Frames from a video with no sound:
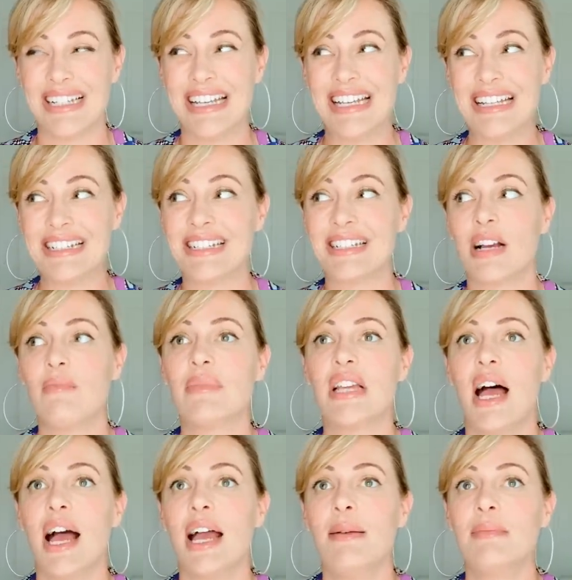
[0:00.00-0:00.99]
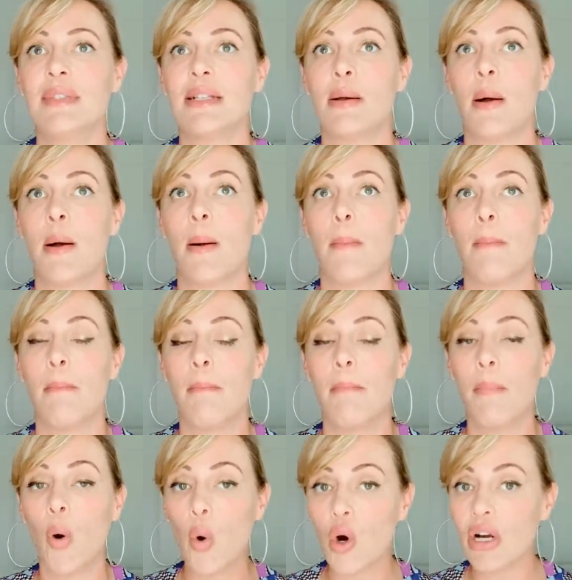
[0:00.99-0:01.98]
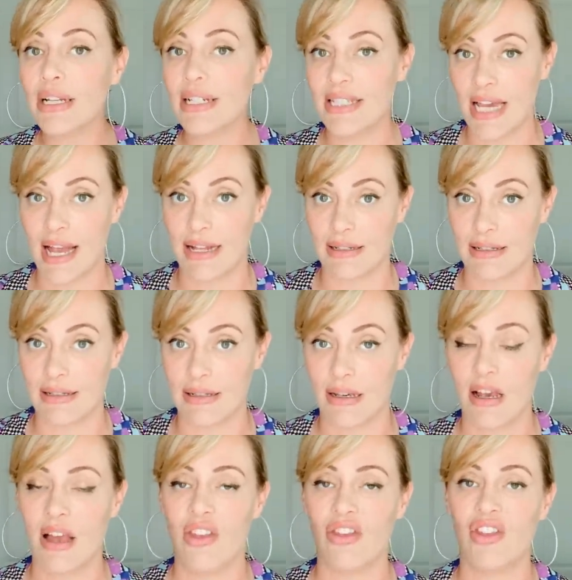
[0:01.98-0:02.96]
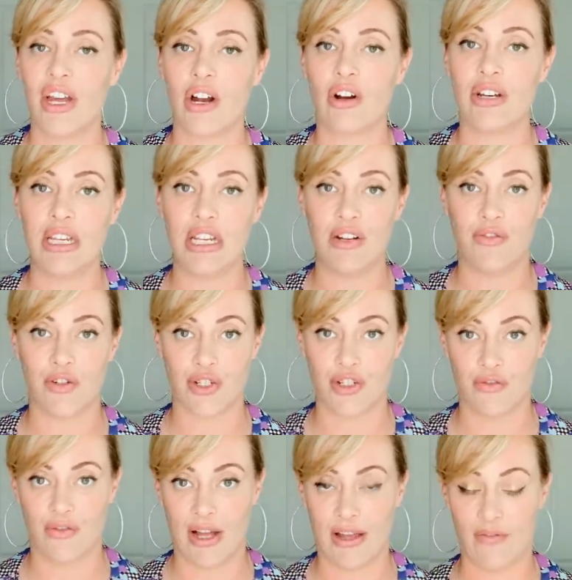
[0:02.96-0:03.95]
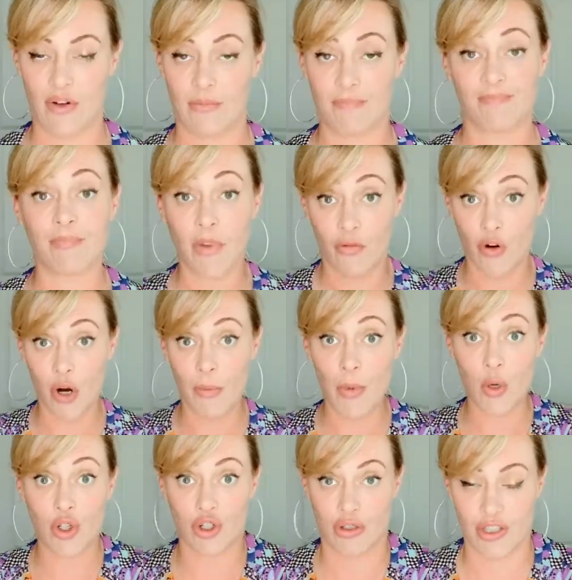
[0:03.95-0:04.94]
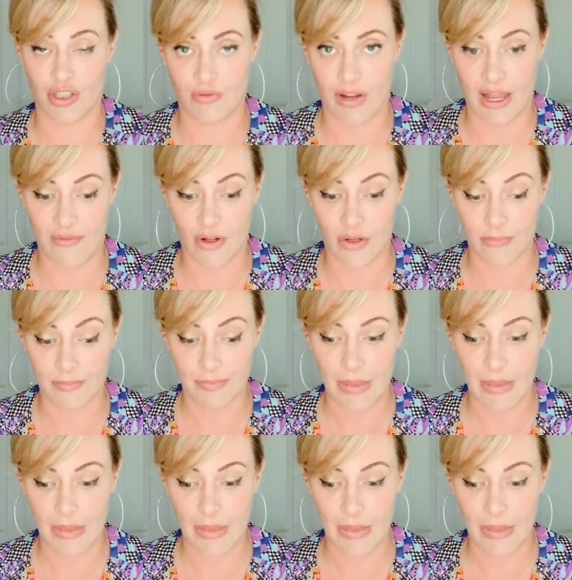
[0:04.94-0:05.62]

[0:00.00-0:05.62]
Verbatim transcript: is sometimes more intense than our need for survival, for emotional survival.